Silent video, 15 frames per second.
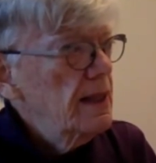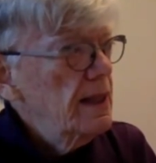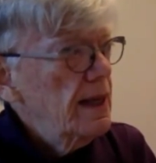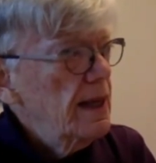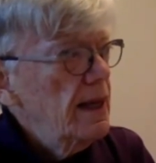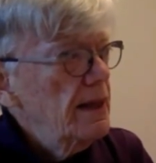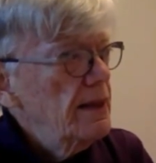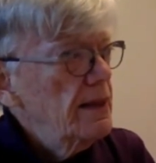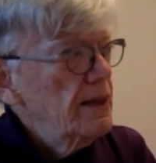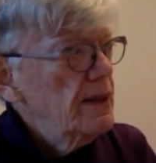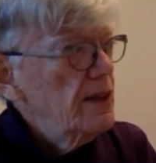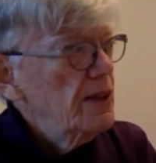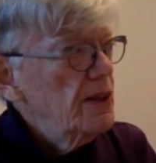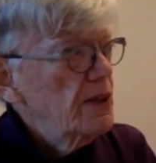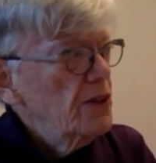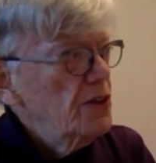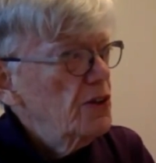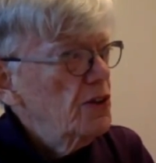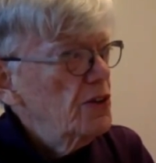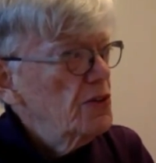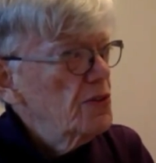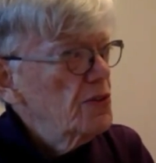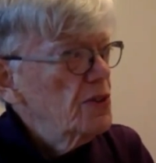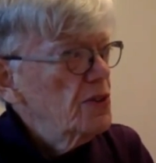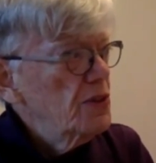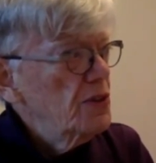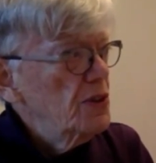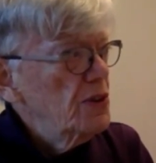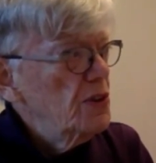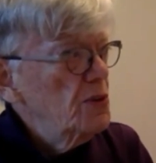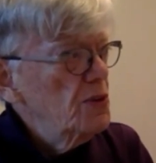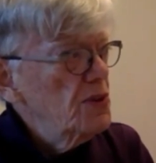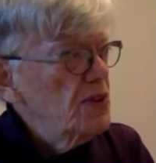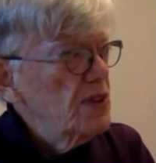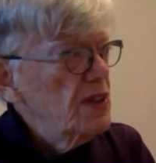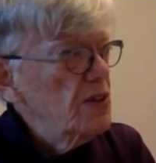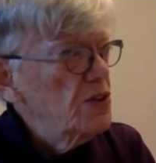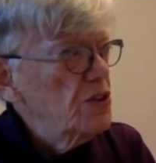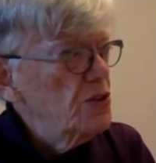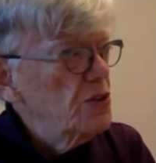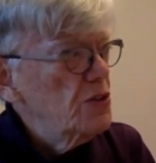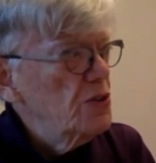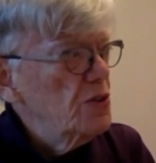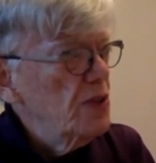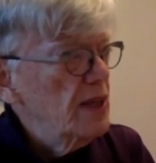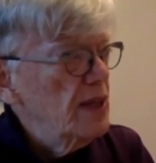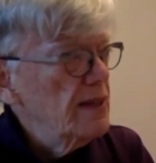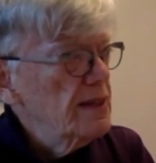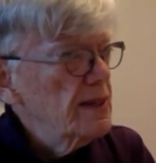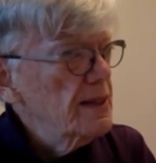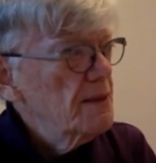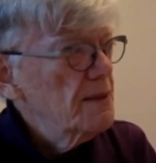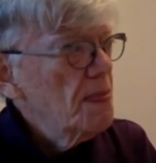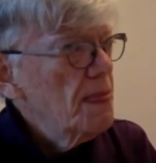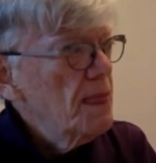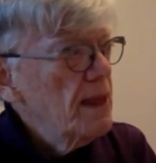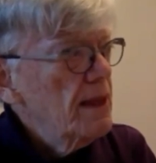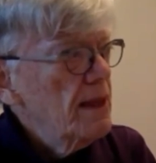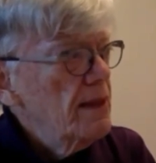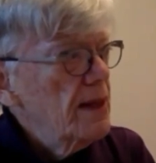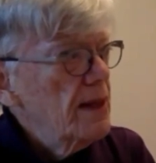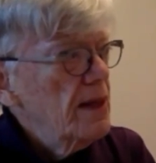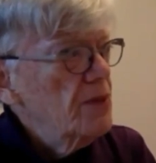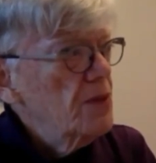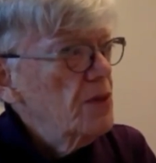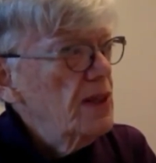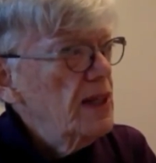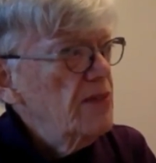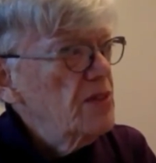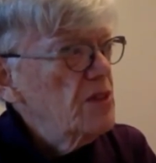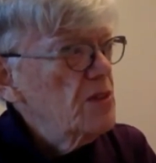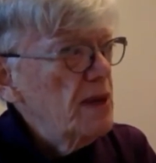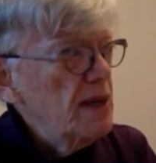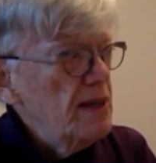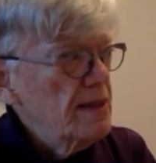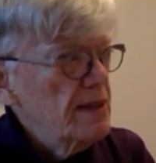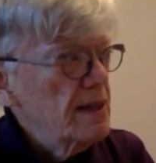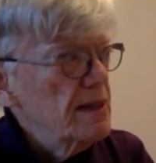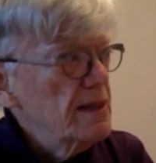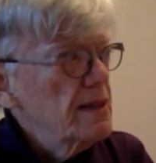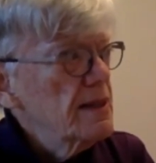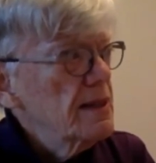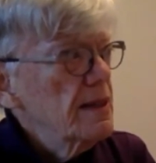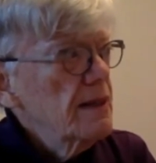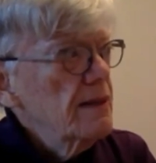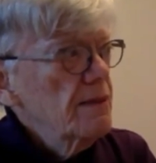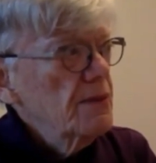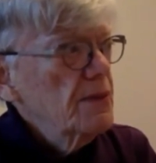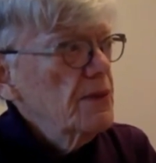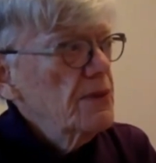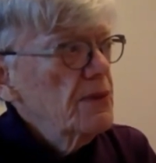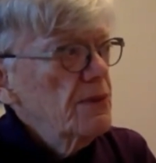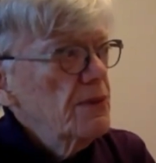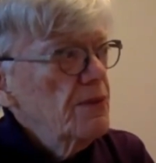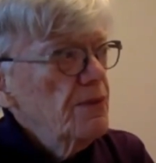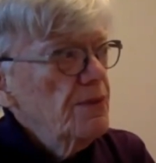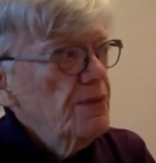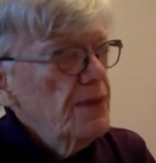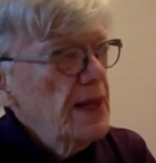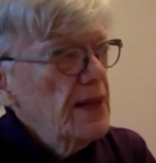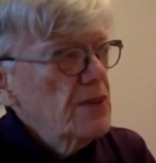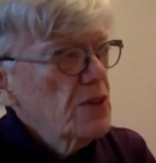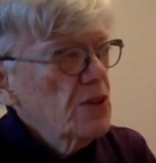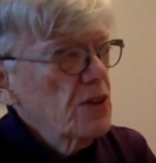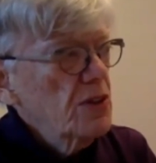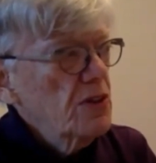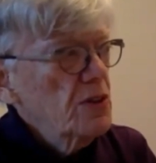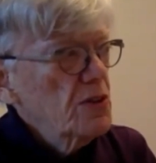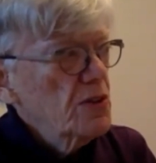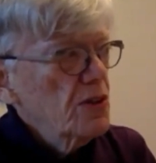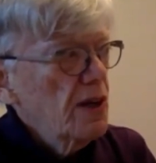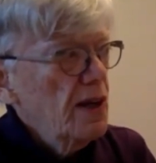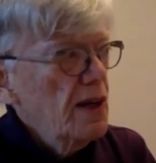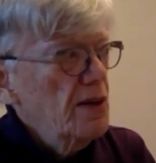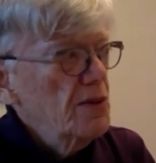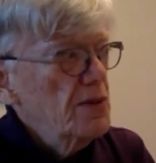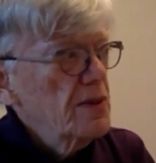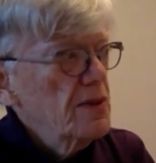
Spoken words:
And you will see as you do this, that if you leave spaces, that's good, those are clouds.